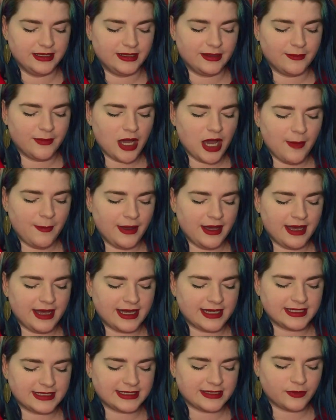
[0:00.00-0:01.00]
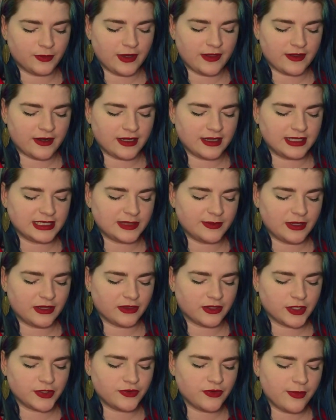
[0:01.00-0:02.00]
Papa asked whether Elizabeth
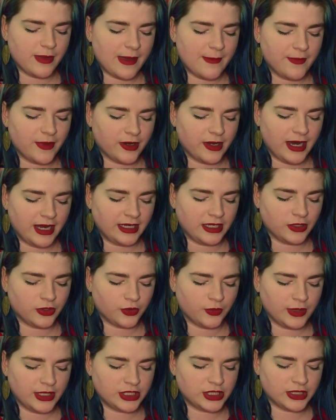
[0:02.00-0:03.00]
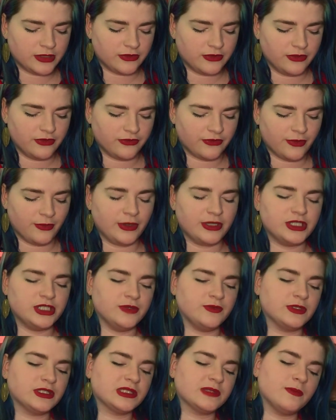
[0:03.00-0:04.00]
could remember any Norwegian from when she
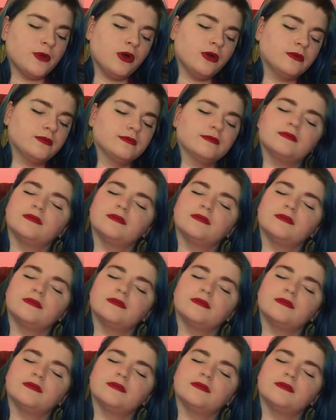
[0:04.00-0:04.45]
was small.